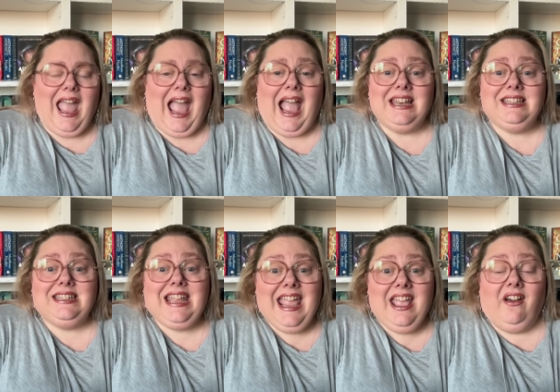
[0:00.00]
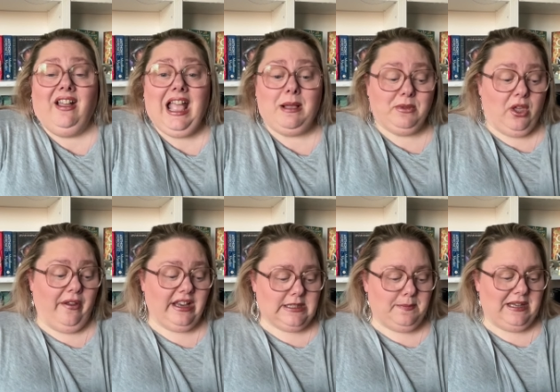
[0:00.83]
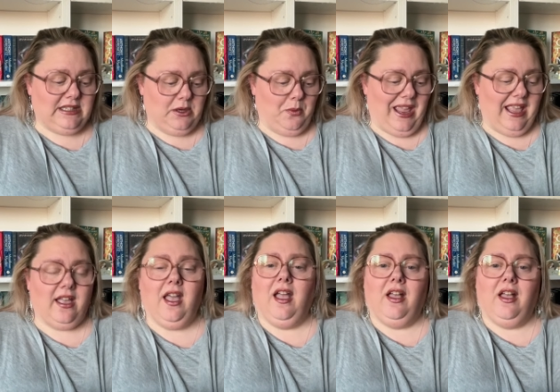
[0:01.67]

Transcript: And today I am going to be doing